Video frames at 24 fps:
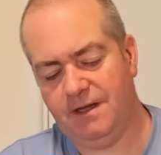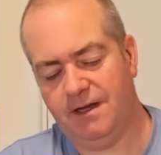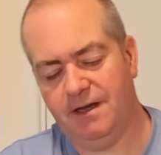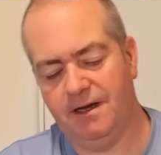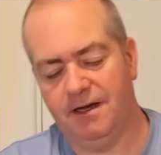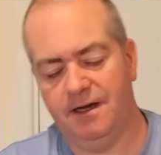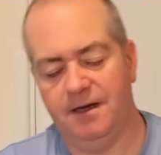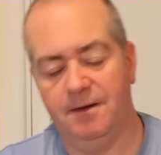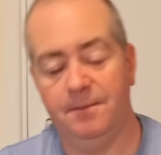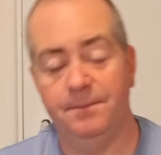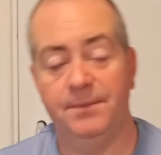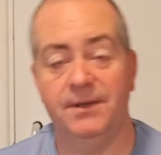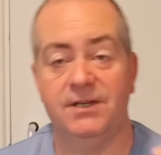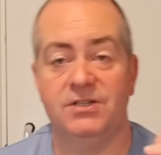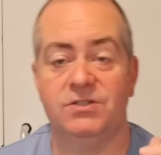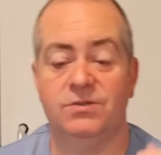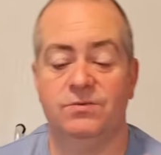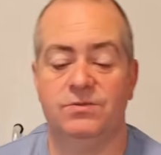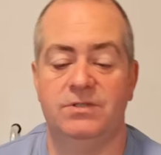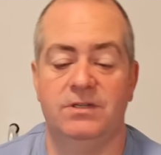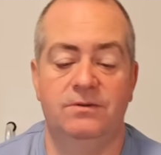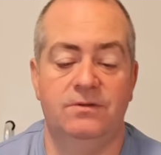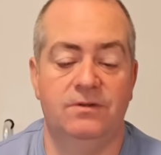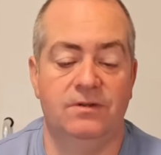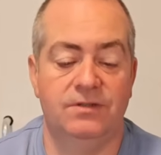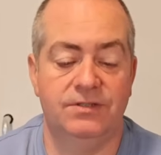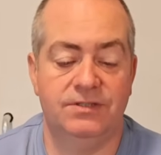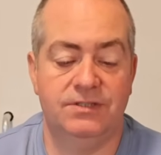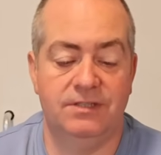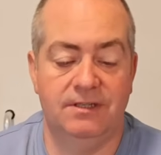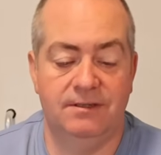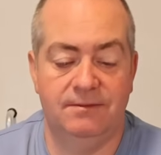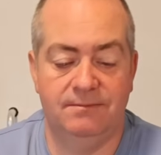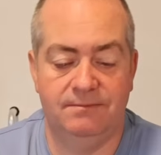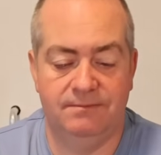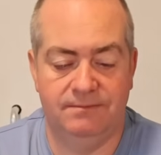But it's also got
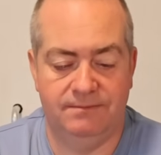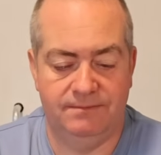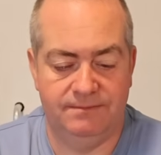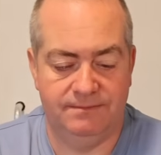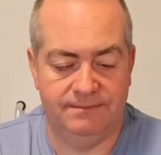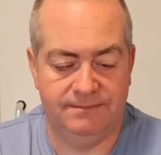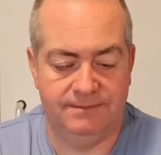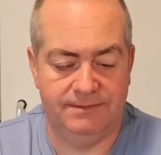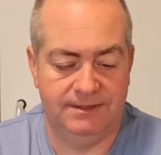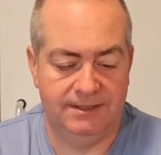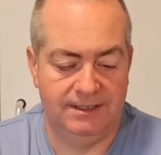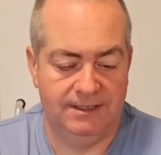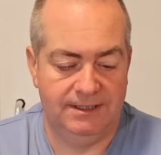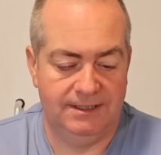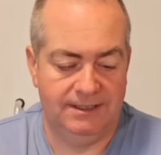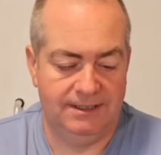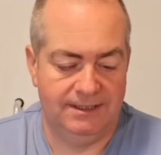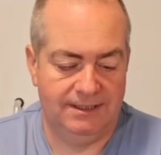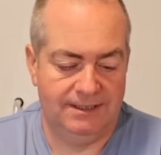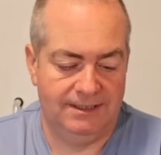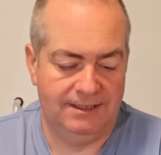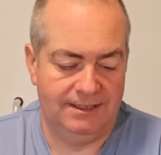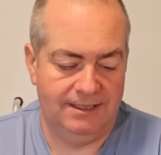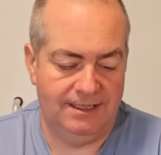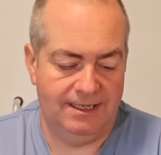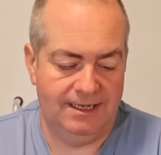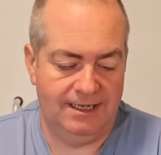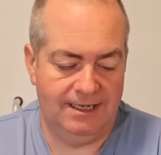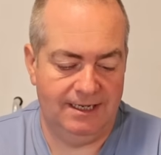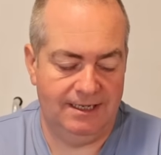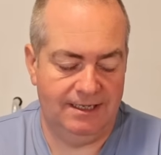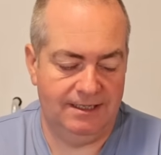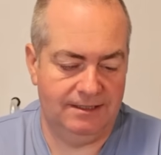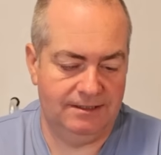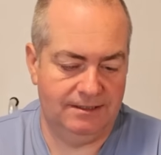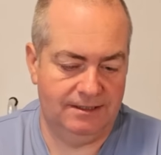some,
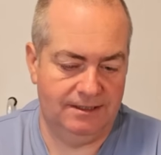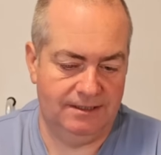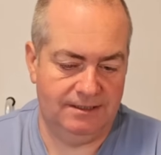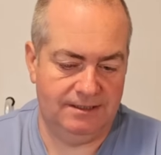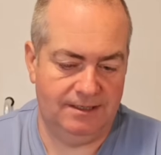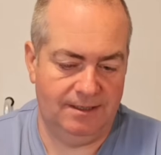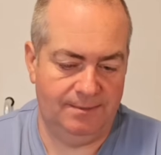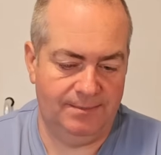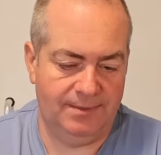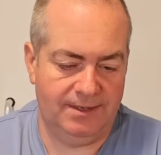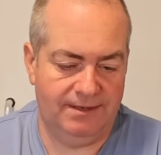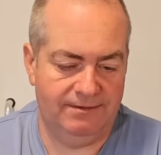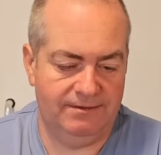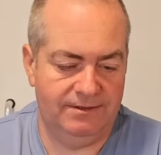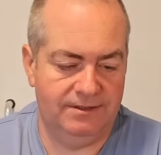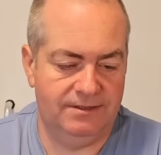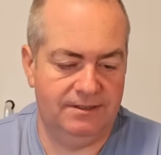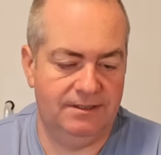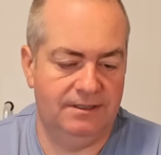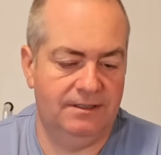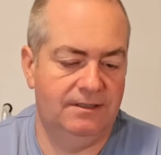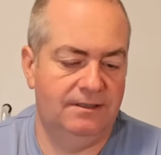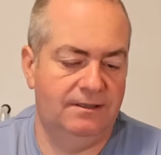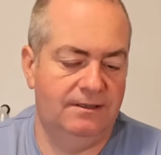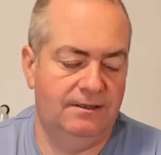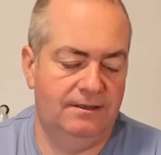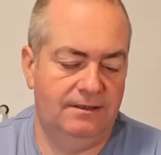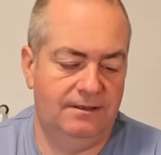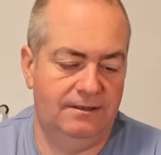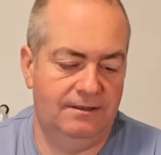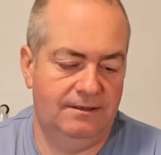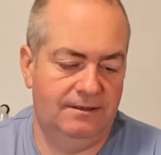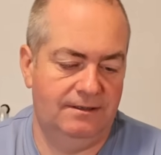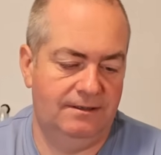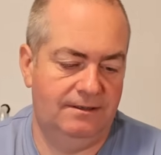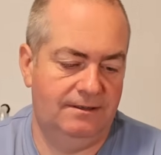and it's going to take batteries, isn't it?
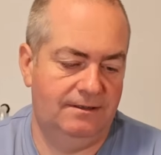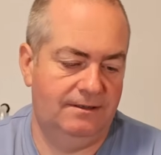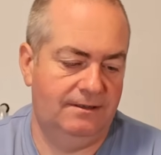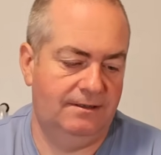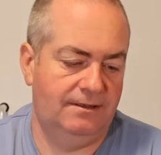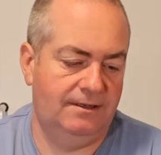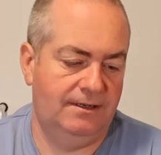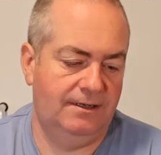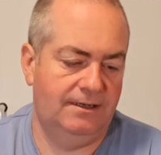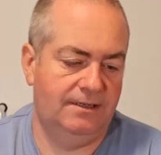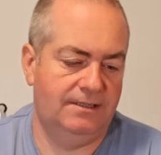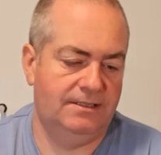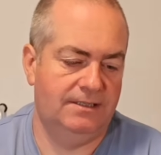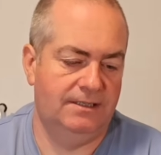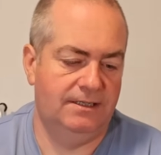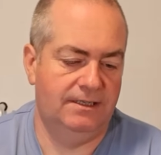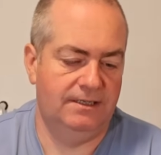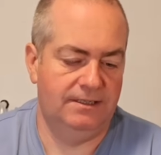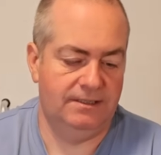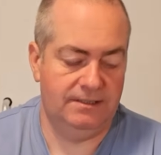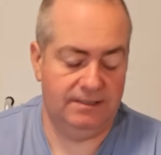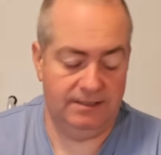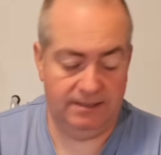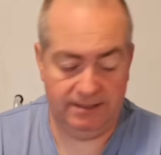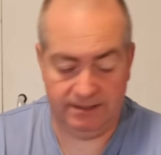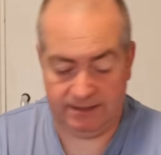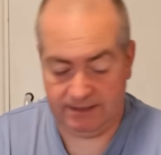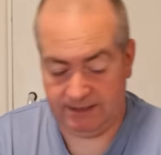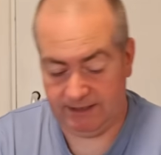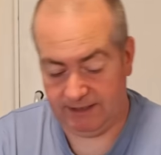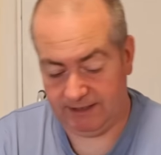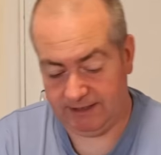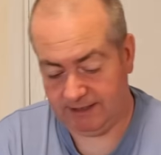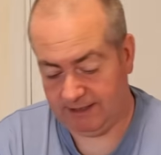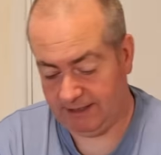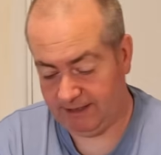Yes, it is. It's
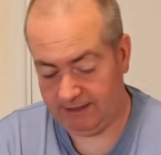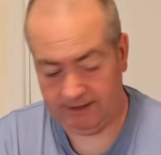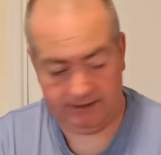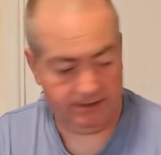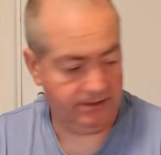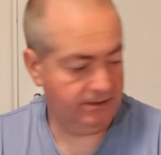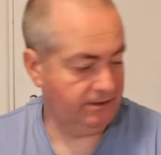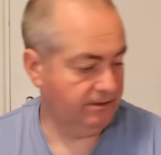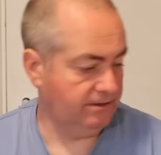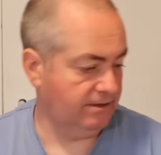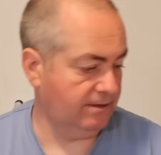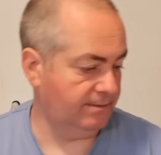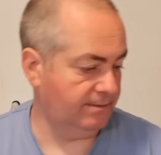going to take 2